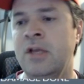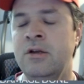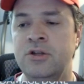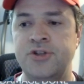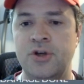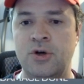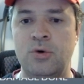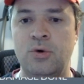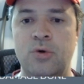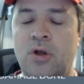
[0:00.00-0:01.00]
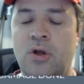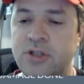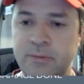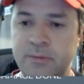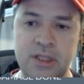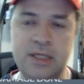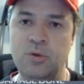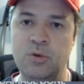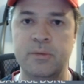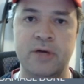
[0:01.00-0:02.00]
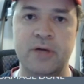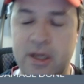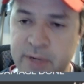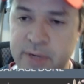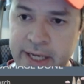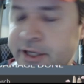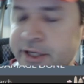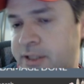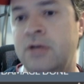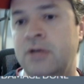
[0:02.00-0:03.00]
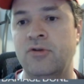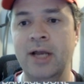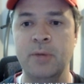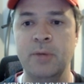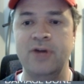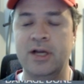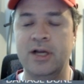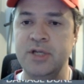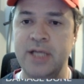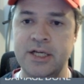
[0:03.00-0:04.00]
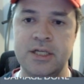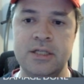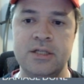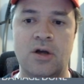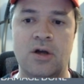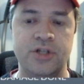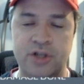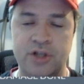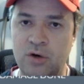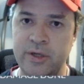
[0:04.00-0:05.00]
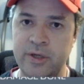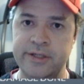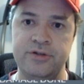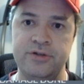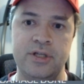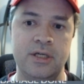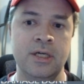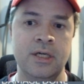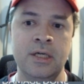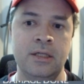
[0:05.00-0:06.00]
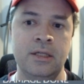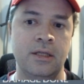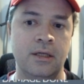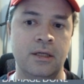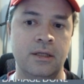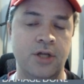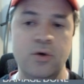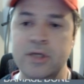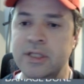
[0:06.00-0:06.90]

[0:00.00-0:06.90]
So ultimately, what are my recommendations? My recommendations are to go into the token